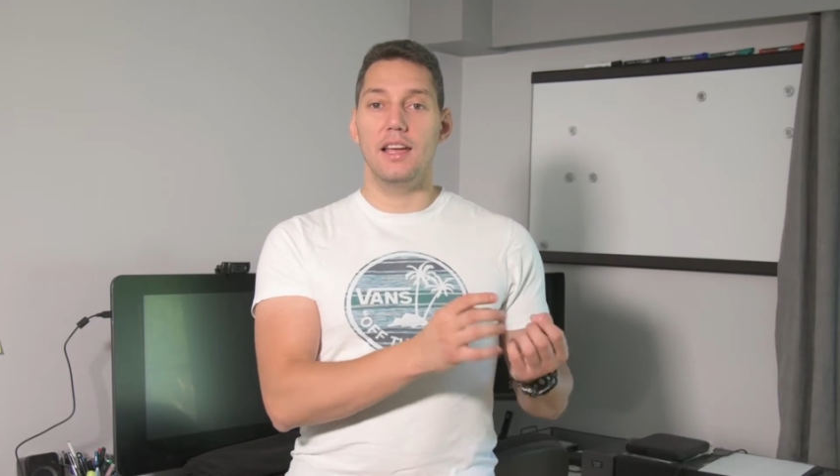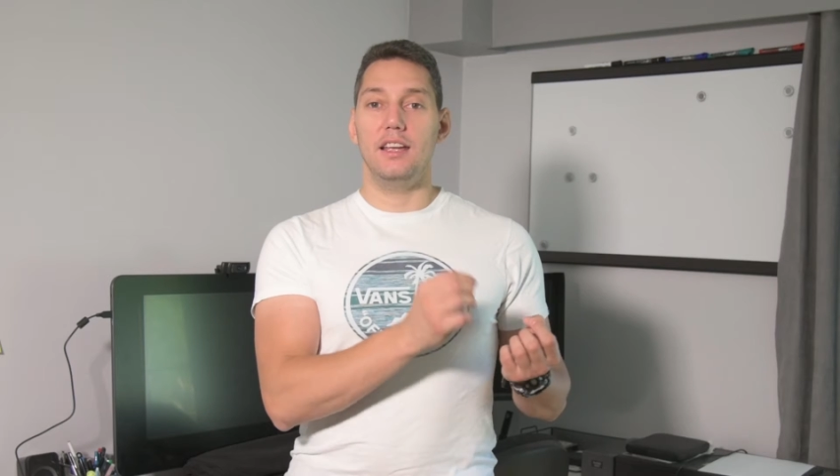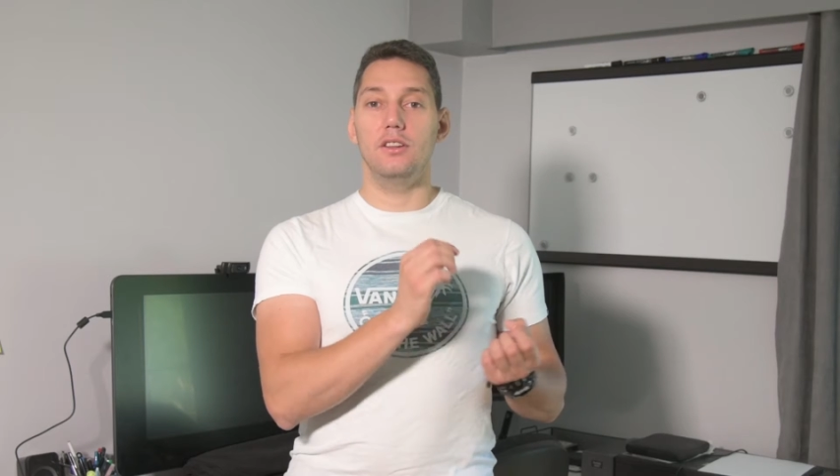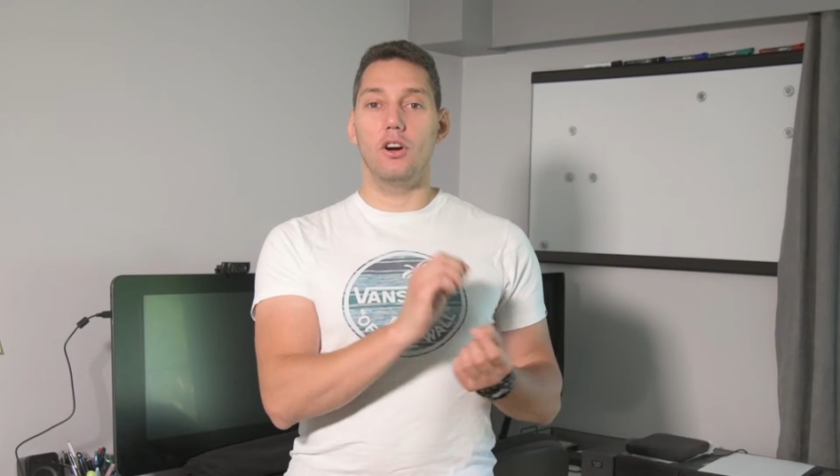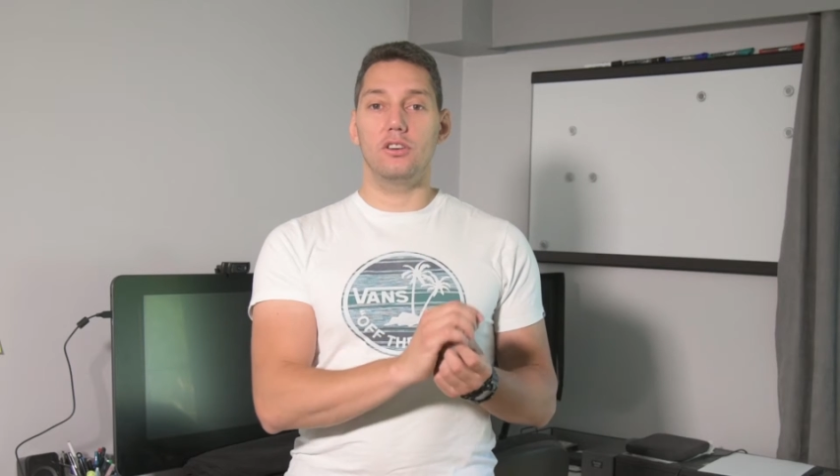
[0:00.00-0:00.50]

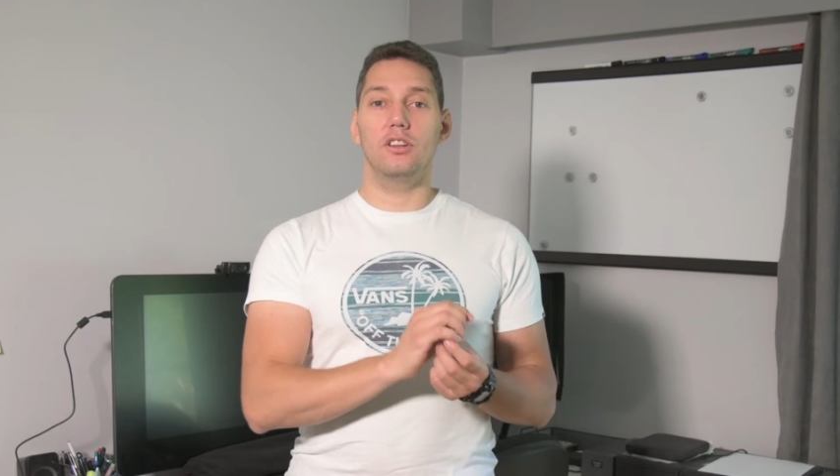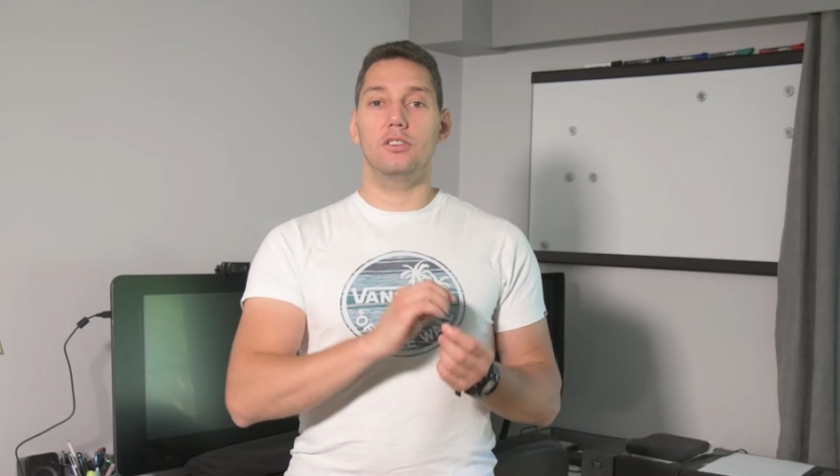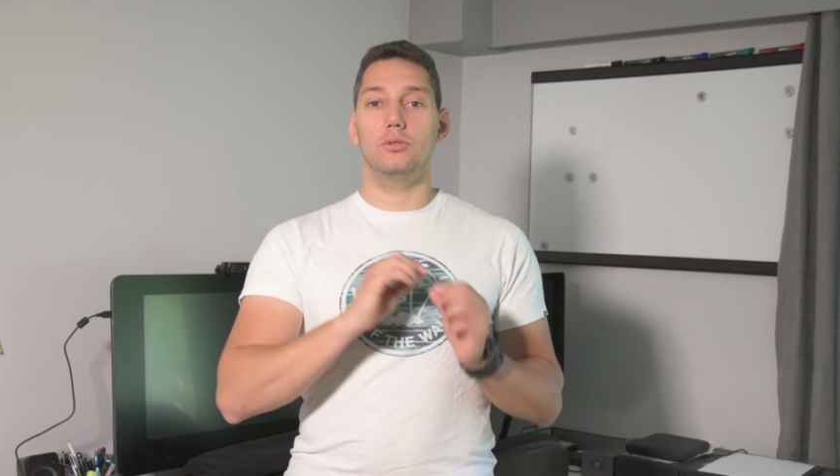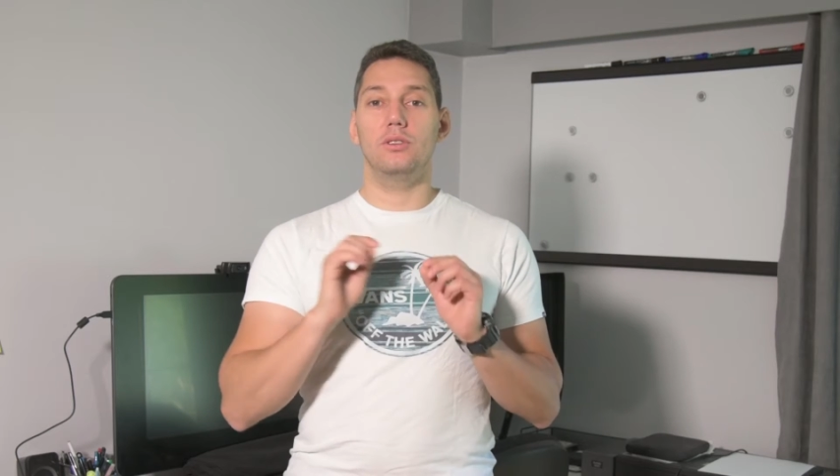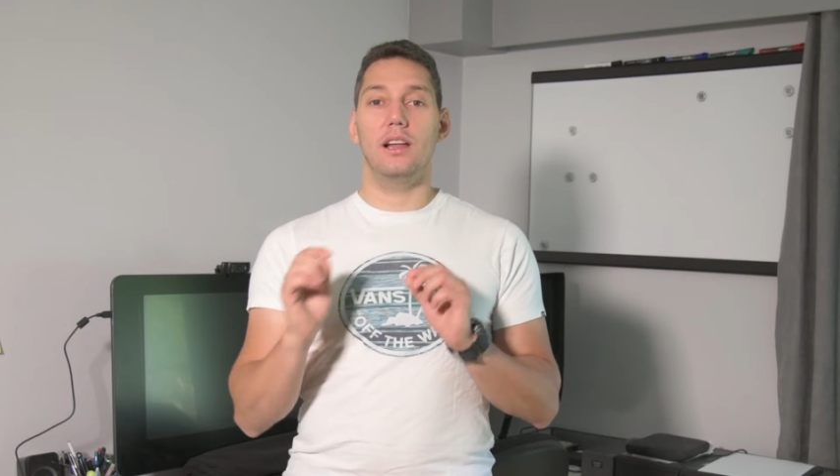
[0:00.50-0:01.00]
in order
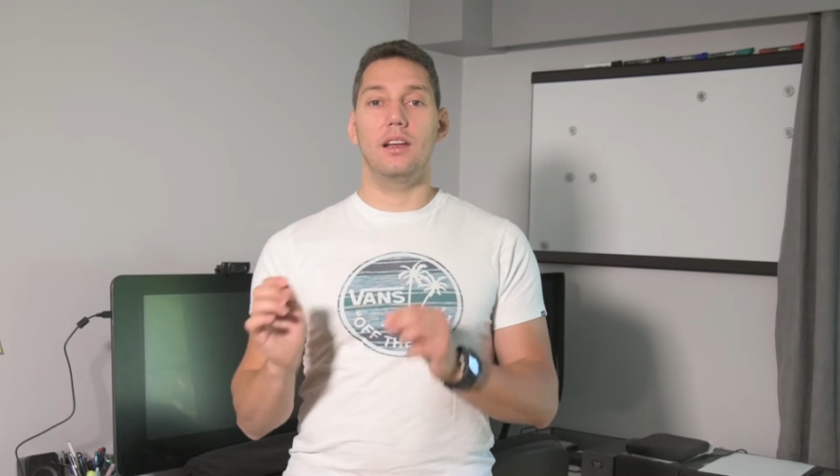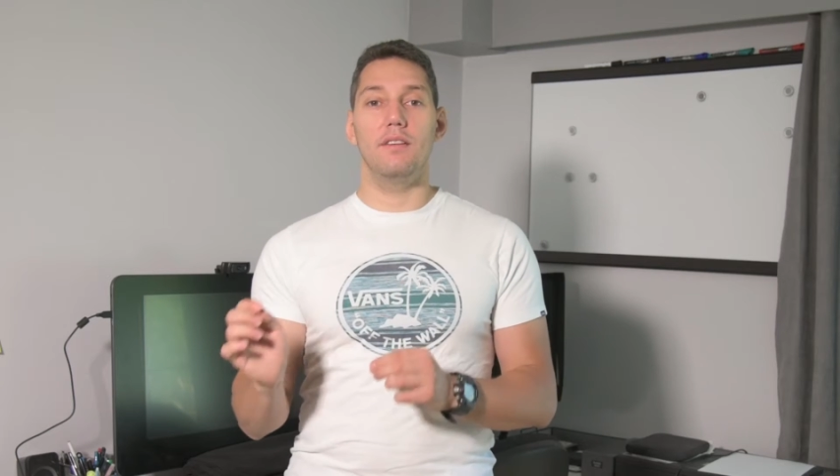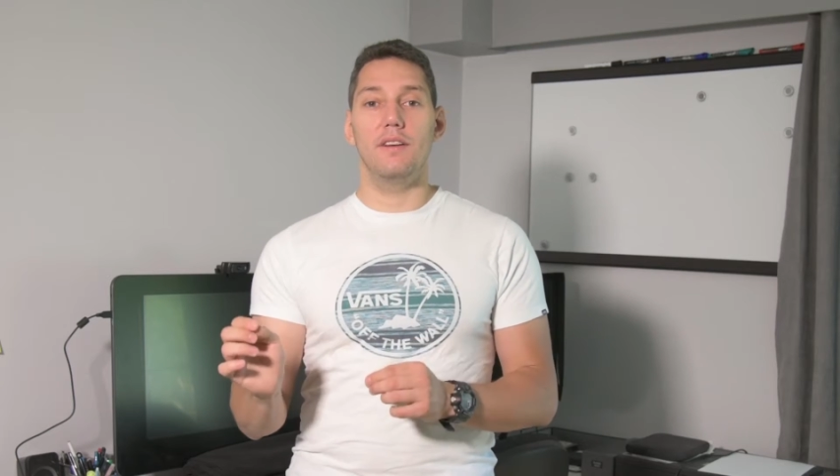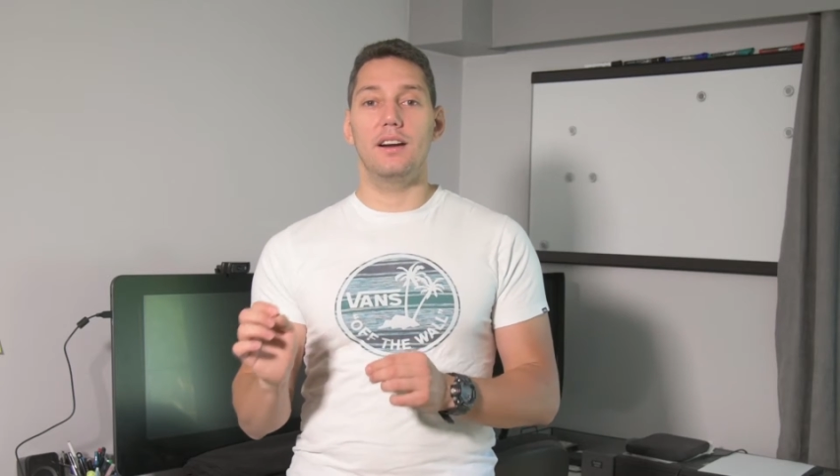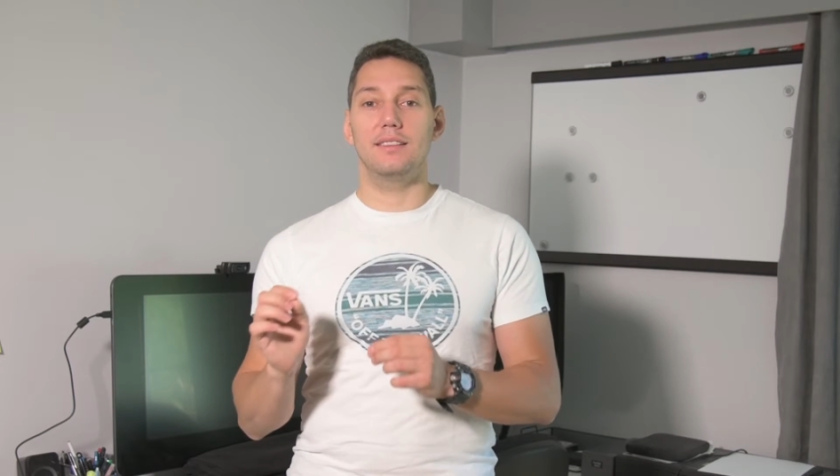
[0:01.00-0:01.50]
to
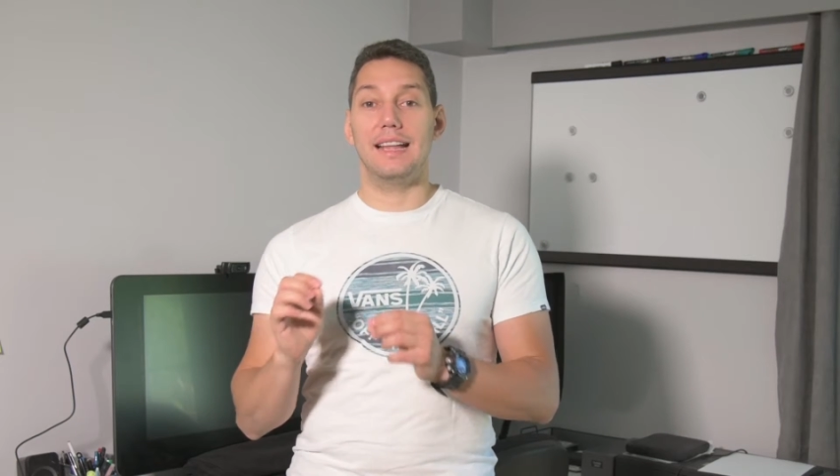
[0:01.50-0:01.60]
deliver